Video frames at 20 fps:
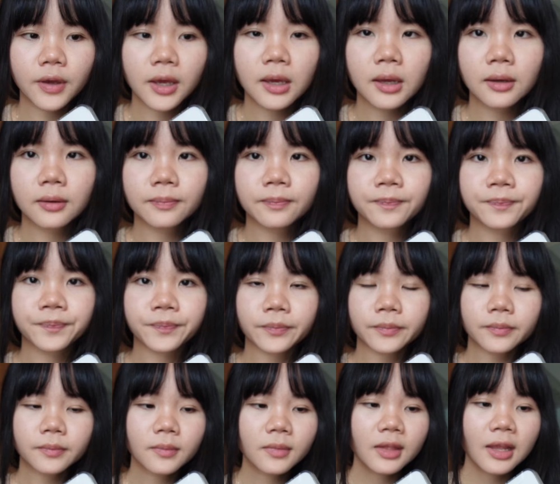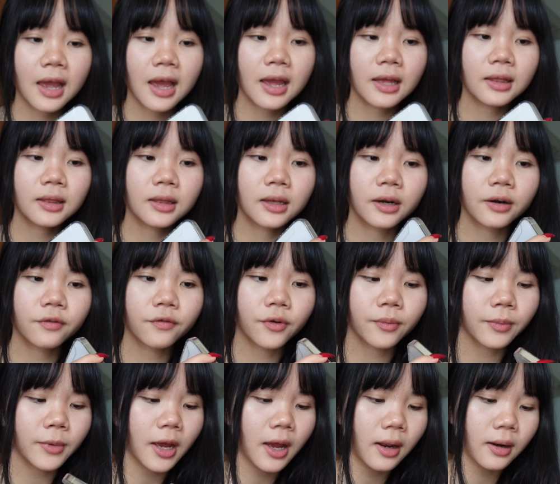and I learned
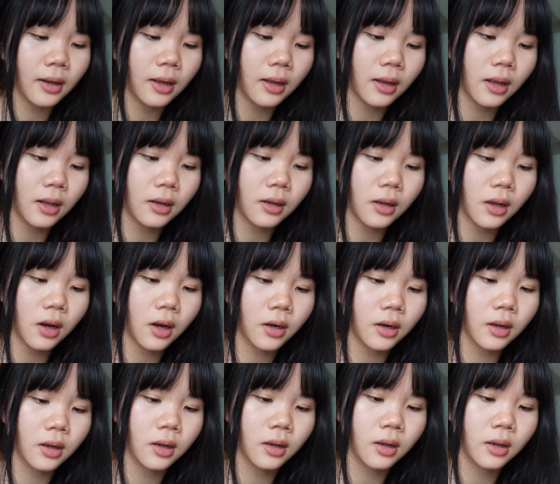from that a lot.